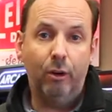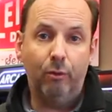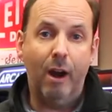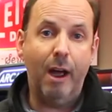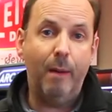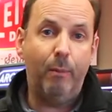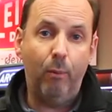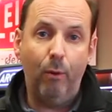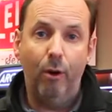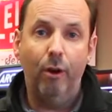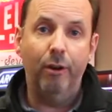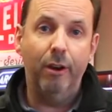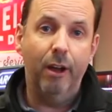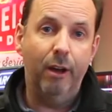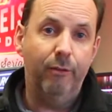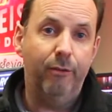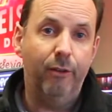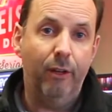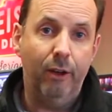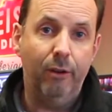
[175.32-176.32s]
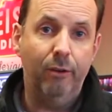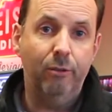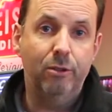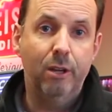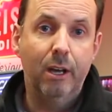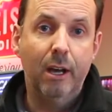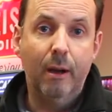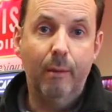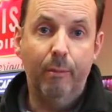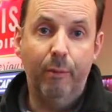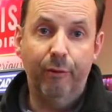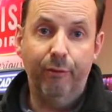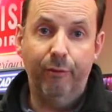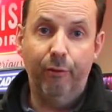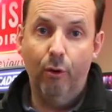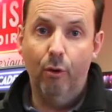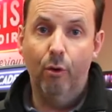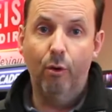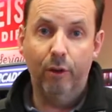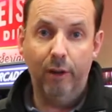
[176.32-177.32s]
grab one of those before
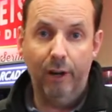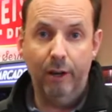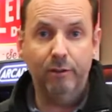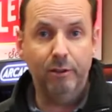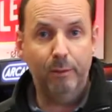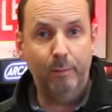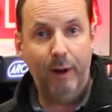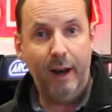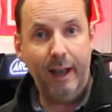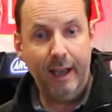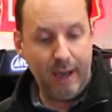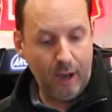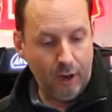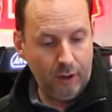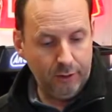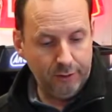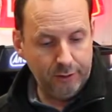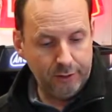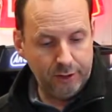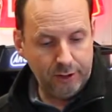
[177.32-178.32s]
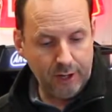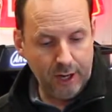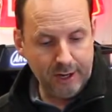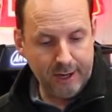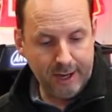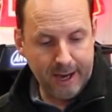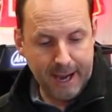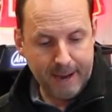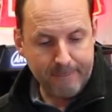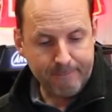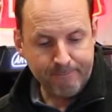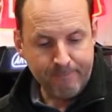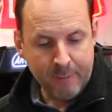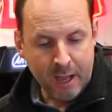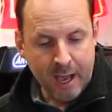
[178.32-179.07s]
close of play on Sunday.